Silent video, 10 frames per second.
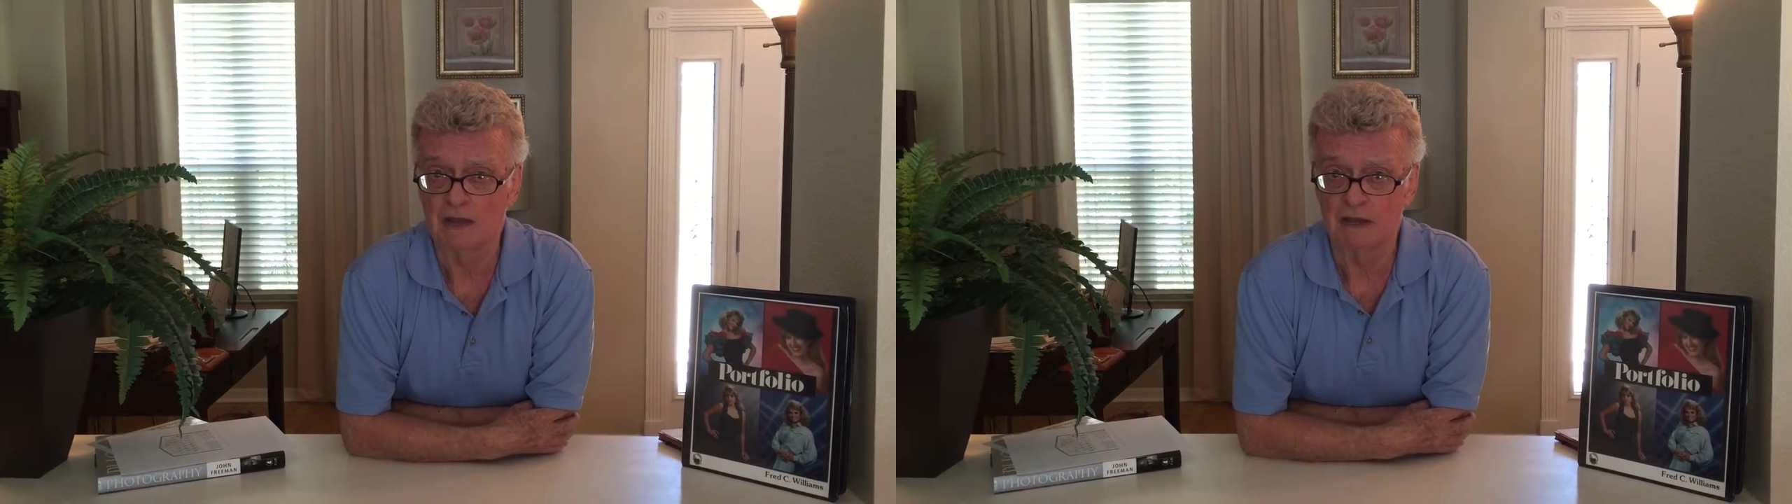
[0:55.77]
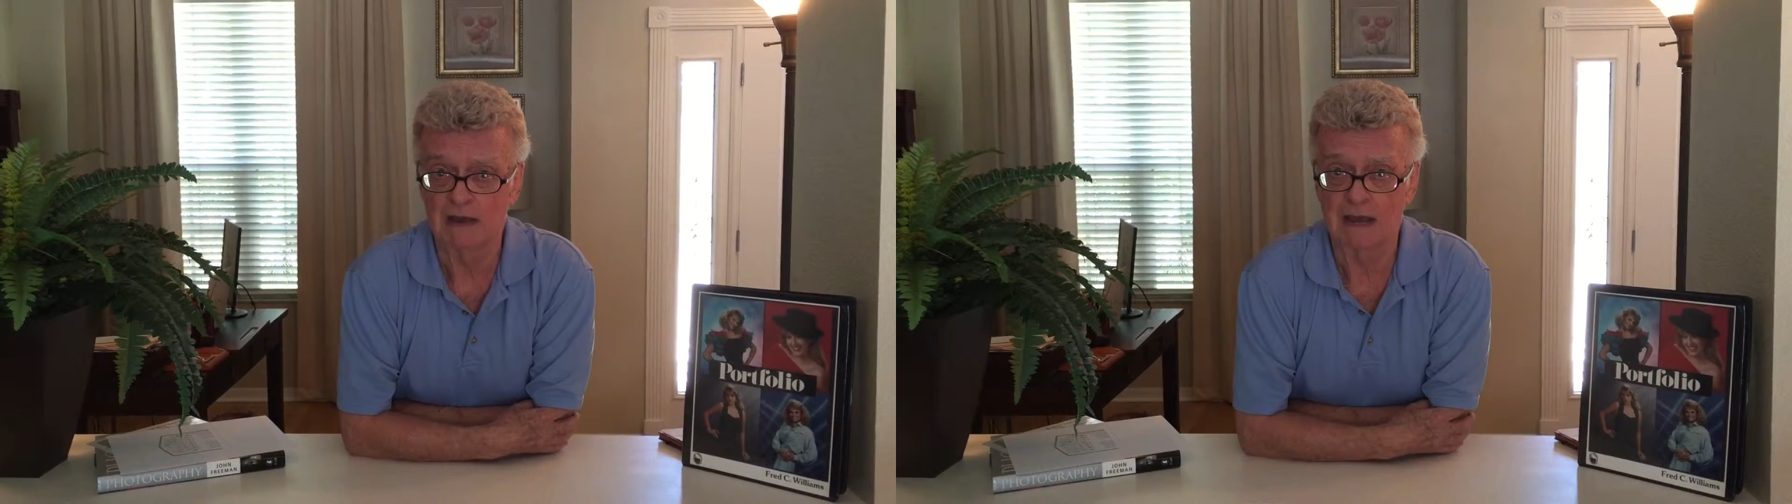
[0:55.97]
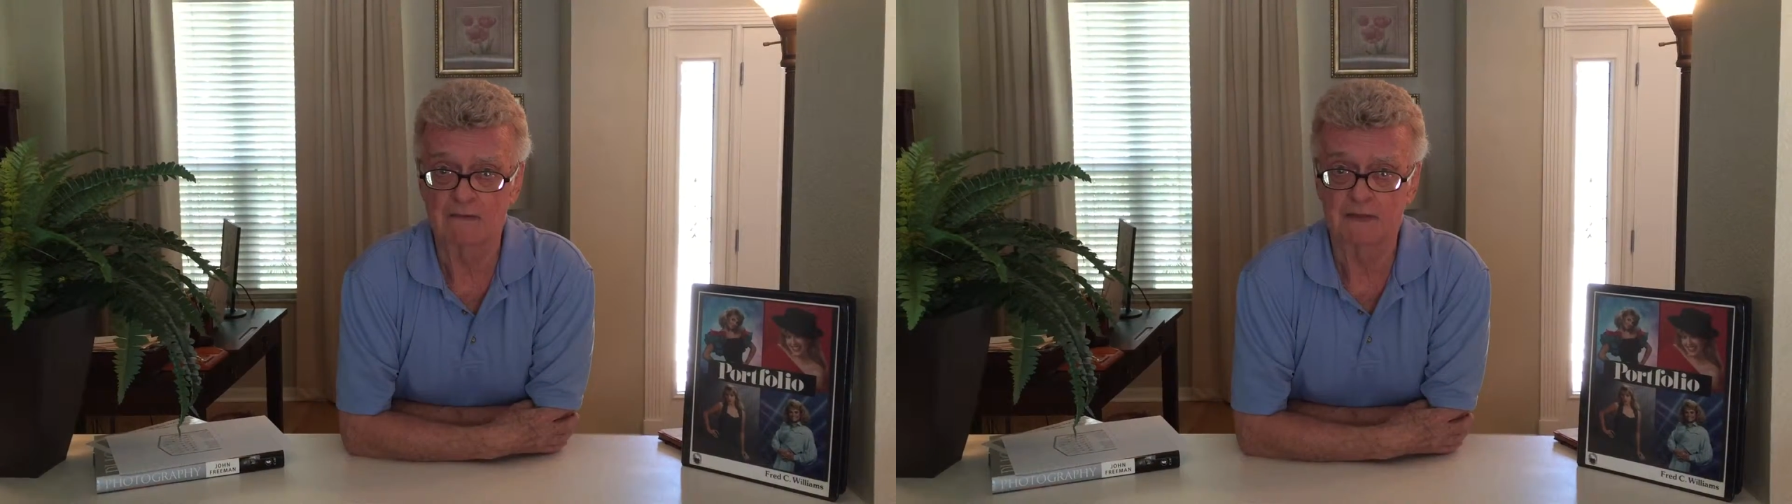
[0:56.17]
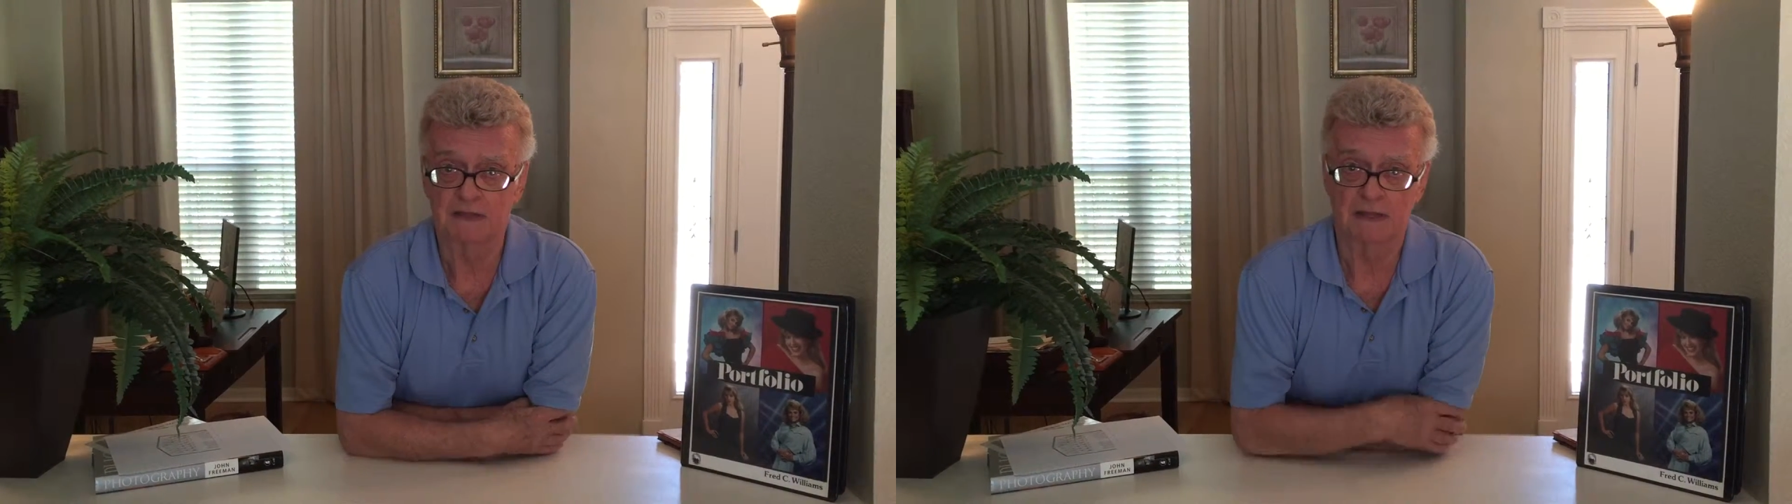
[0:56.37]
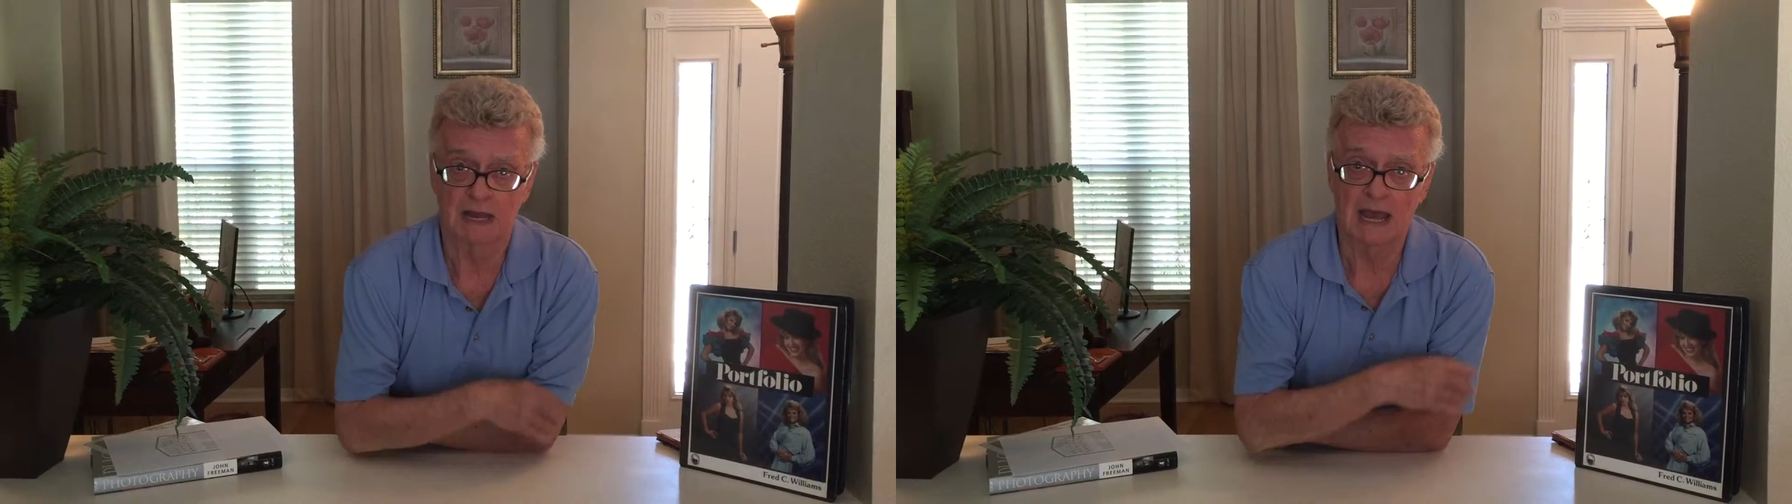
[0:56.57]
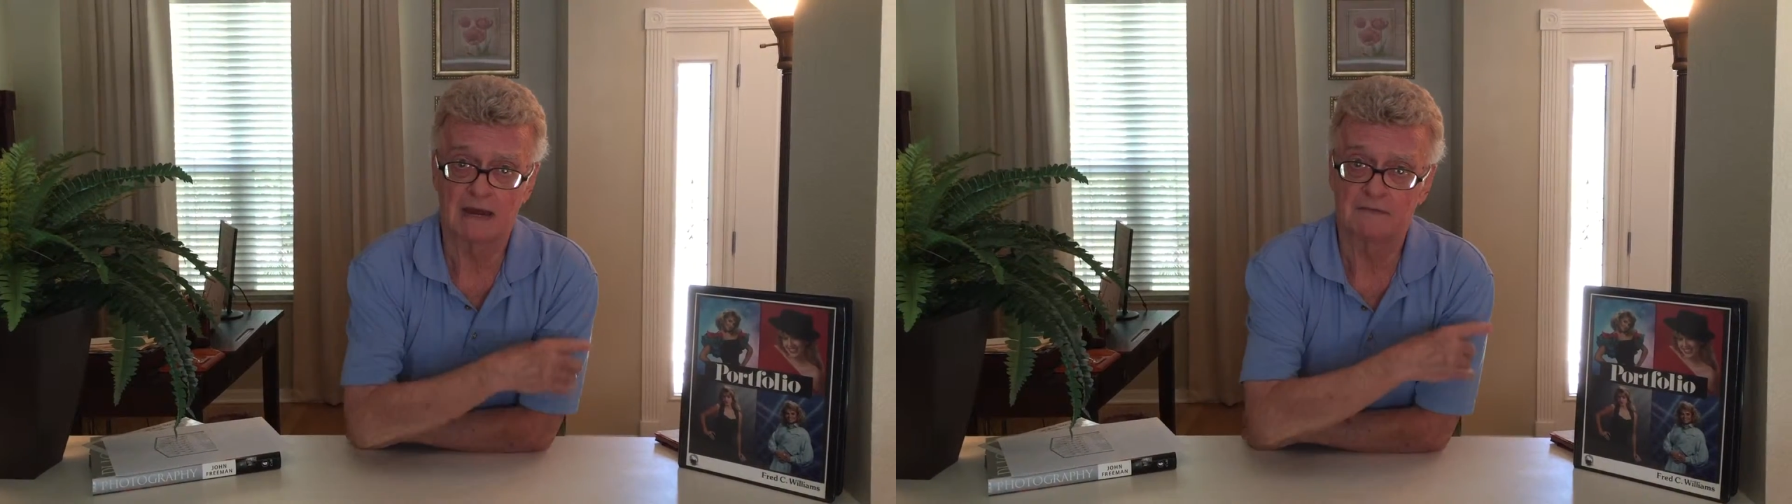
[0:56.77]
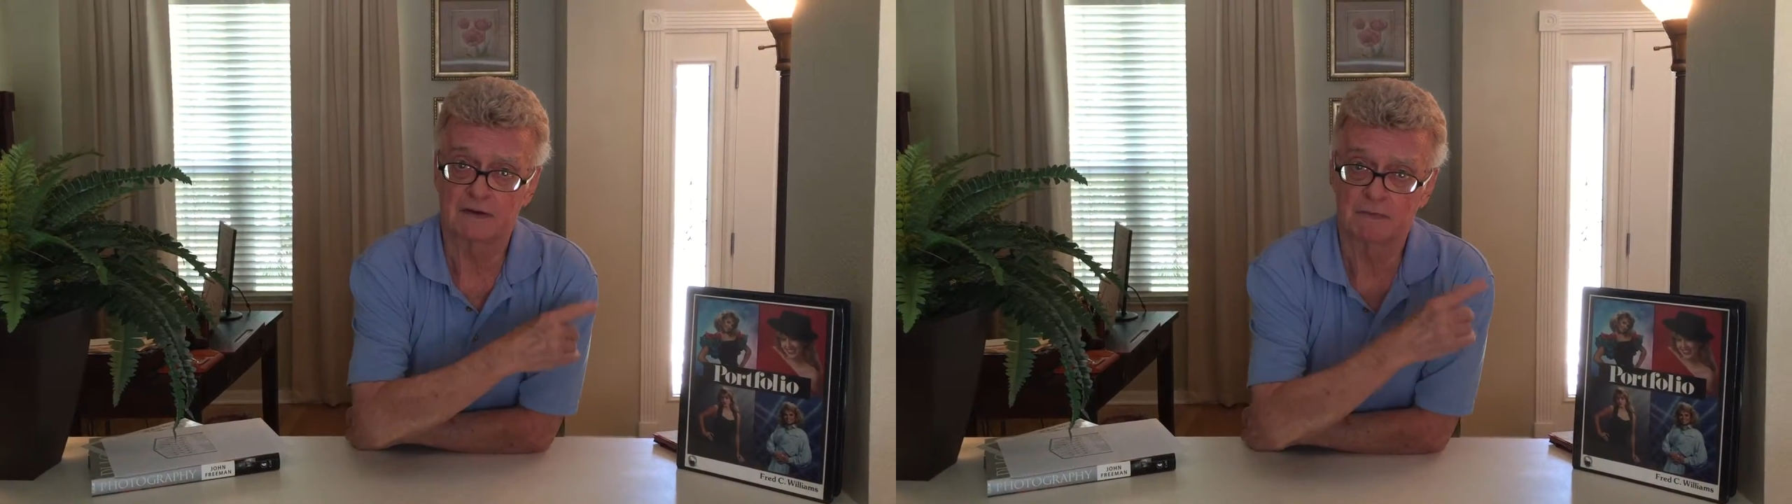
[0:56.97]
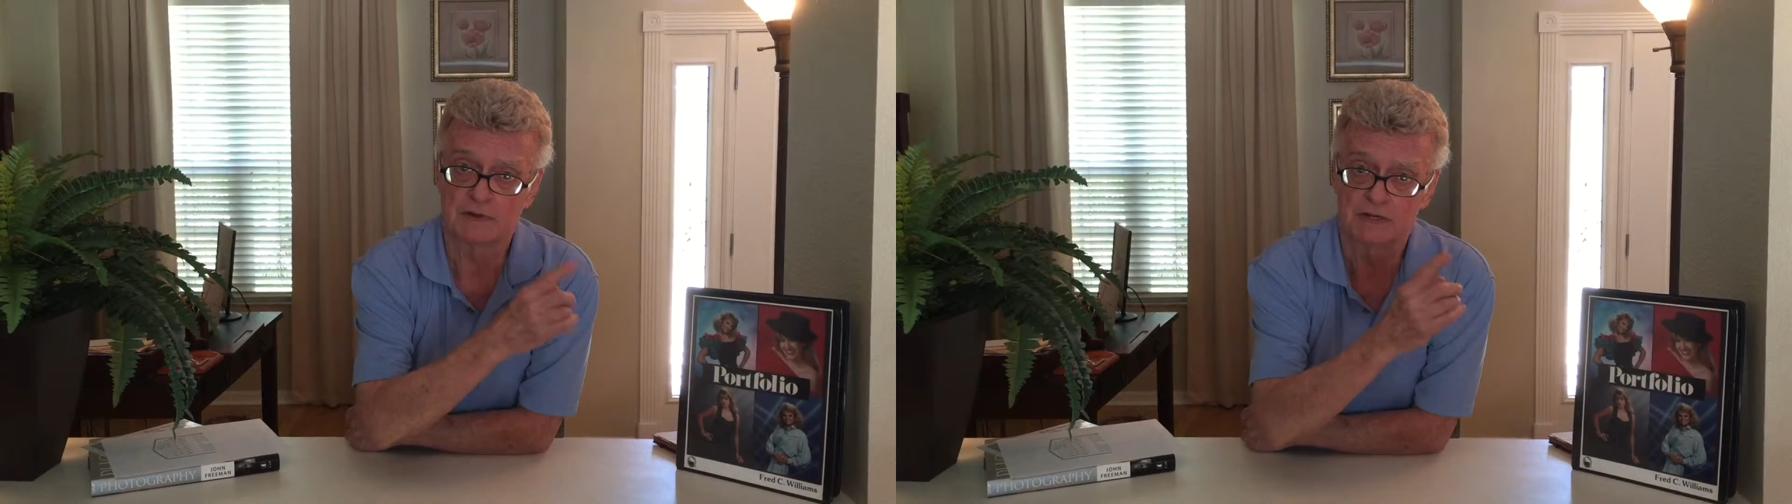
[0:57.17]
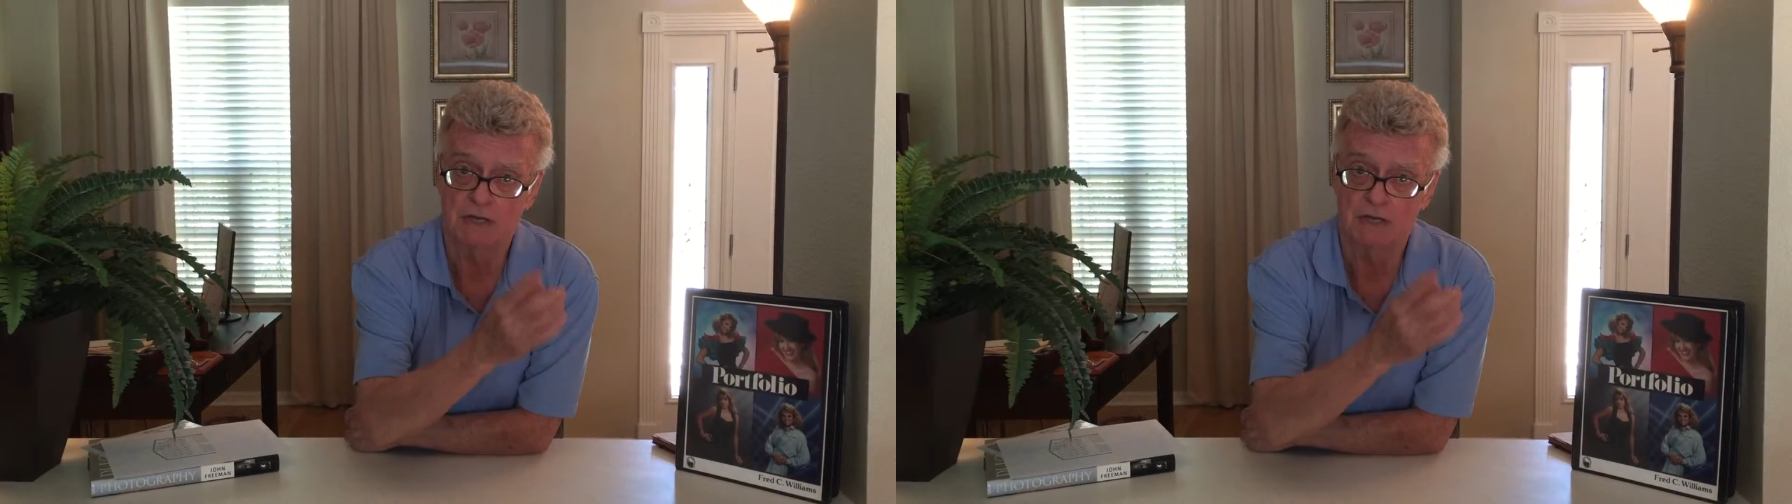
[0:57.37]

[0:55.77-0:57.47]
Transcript: You have the line from the